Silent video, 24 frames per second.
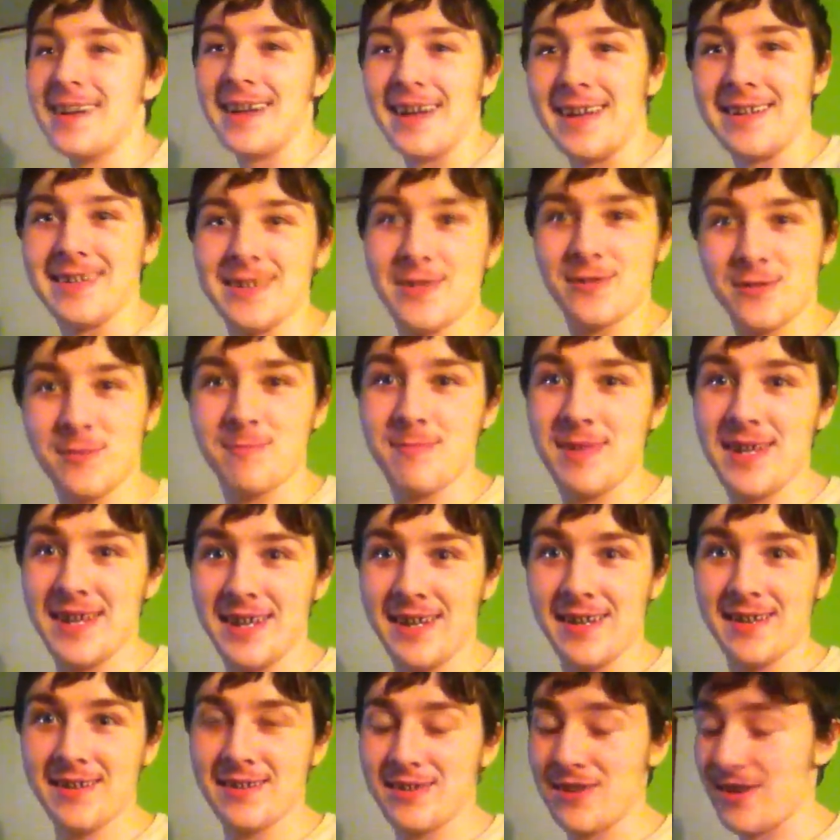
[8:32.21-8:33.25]
And this was
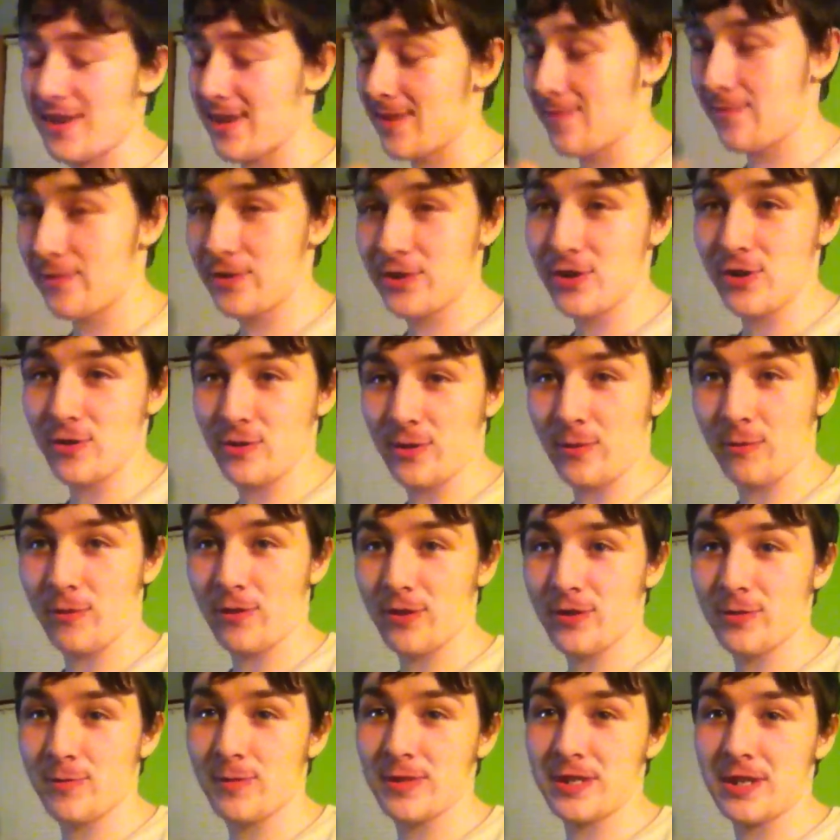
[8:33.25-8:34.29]
me, not even joking,
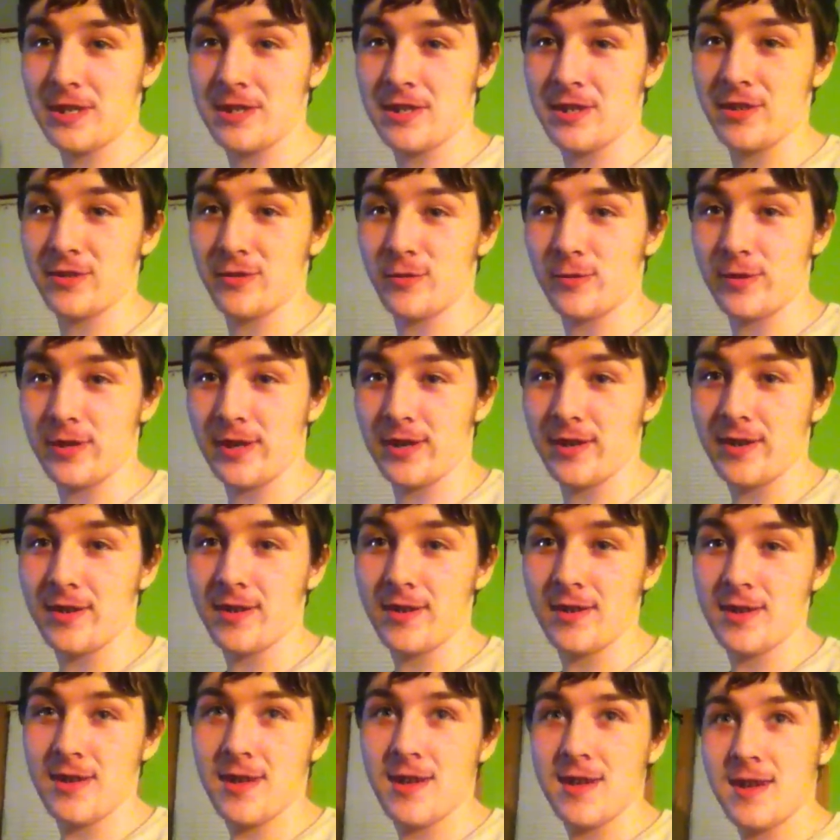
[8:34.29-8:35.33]
100% serious with you.
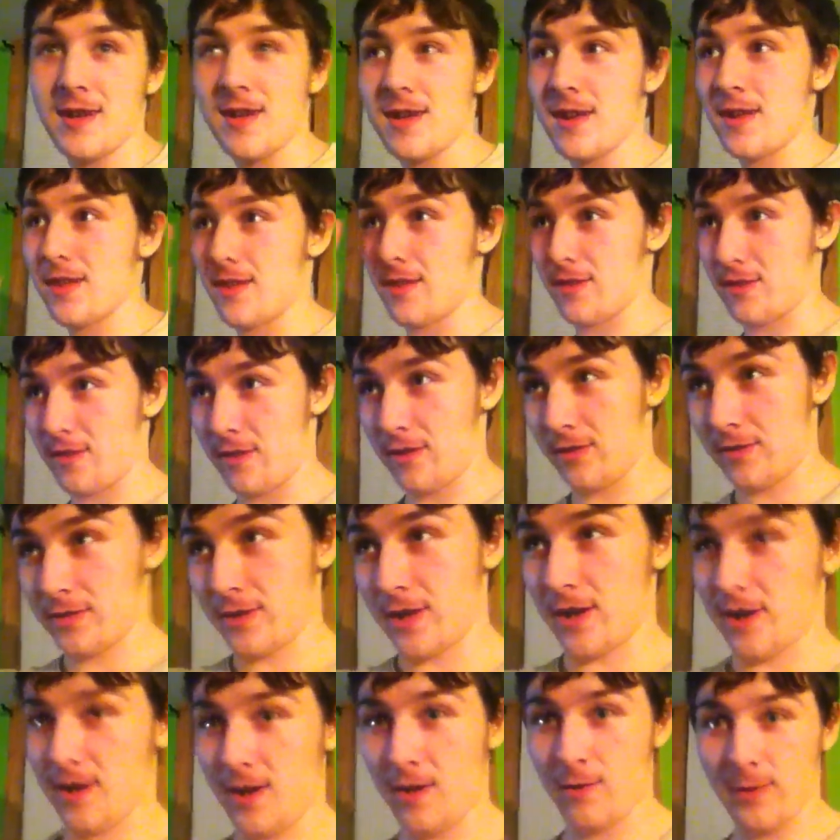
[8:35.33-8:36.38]

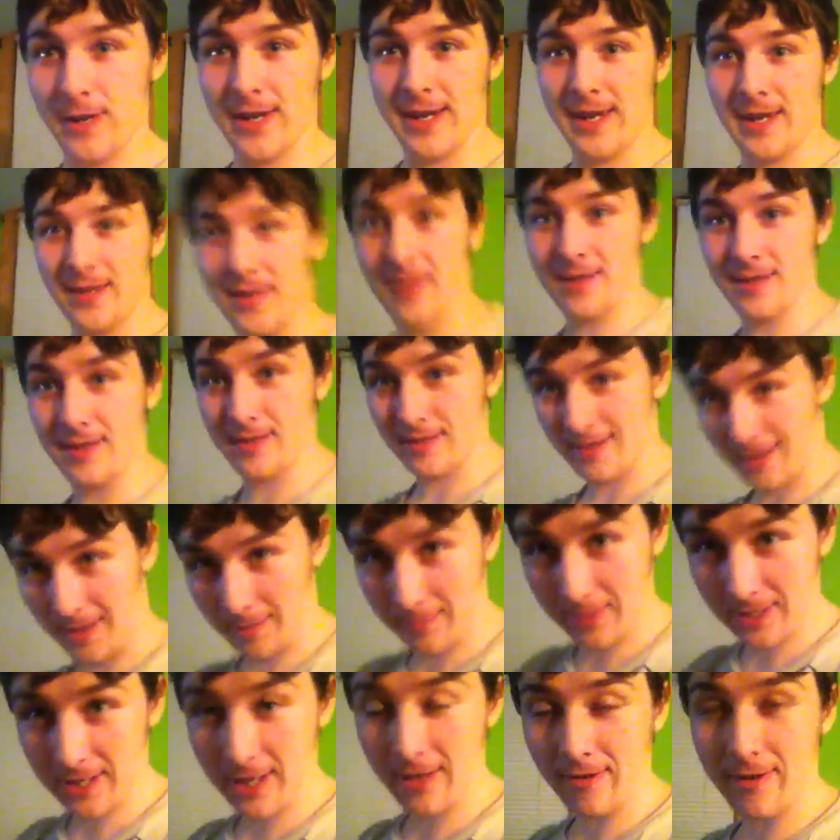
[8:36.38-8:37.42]
The hallway,
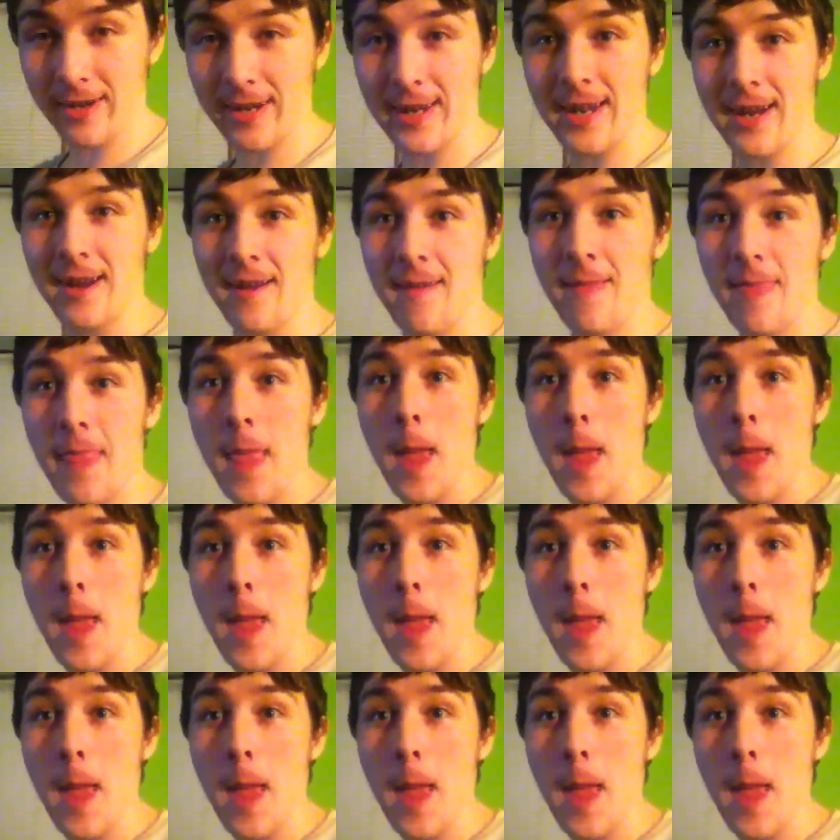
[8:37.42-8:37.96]
I'm standing right here.